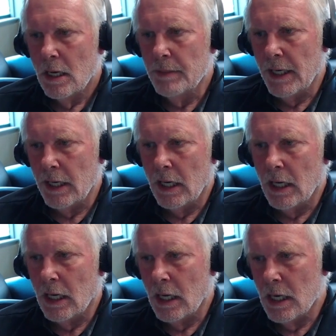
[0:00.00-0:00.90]
But,
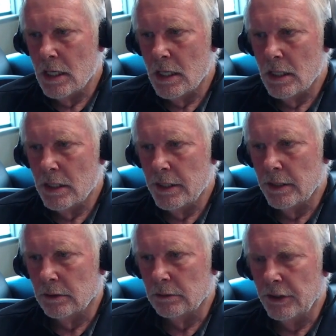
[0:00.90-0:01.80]
you
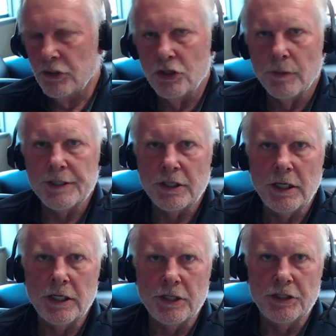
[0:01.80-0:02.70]
know, you do what you
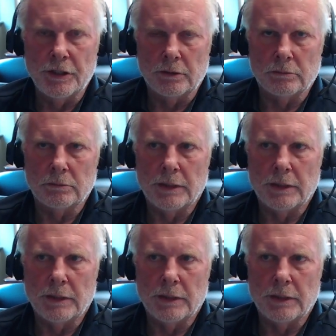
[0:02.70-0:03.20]
need to do.